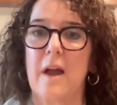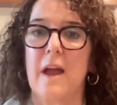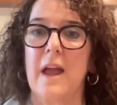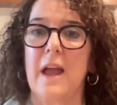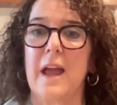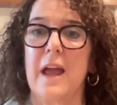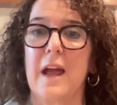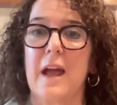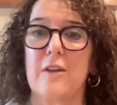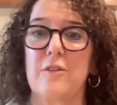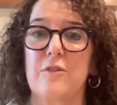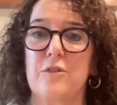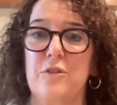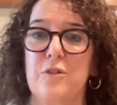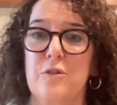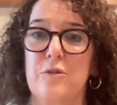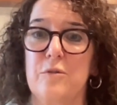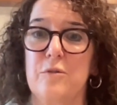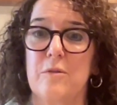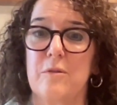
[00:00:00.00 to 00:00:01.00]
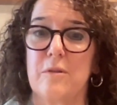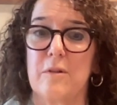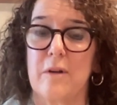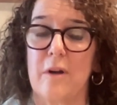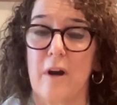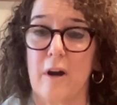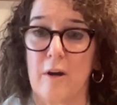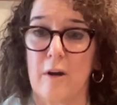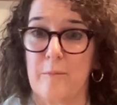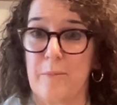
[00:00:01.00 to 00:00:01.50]
and you
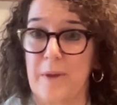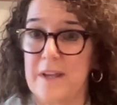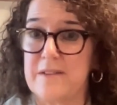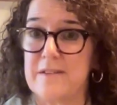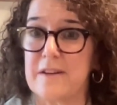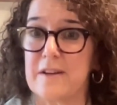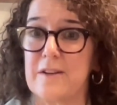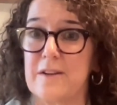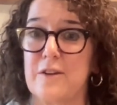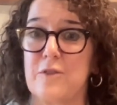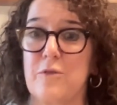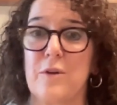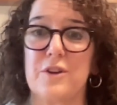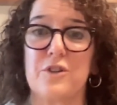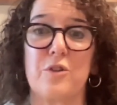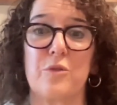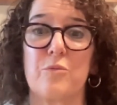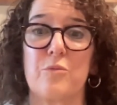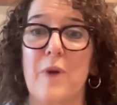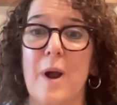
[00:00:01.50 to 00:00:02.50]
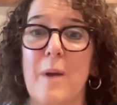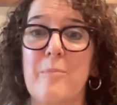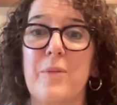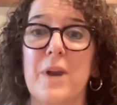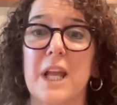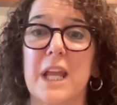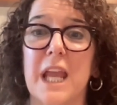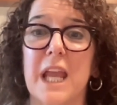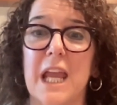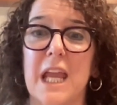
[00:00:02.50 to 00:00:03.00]
are basically going to
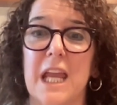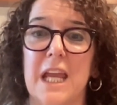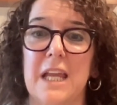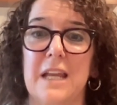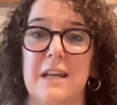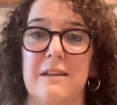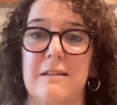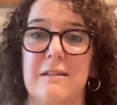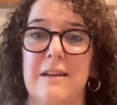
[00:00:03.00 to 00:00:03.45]
replicate